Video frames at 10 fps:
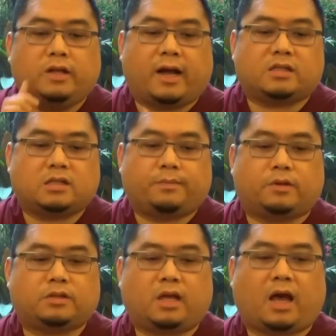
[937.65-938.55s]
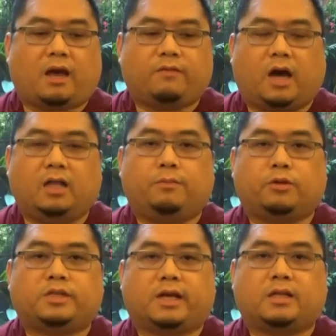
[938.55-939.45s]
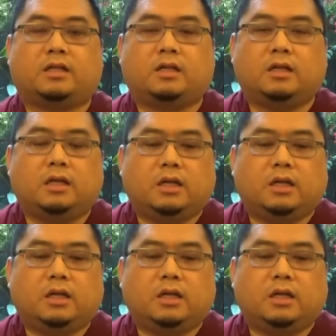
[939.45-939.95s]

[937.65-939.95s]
not supposed to have unprotected,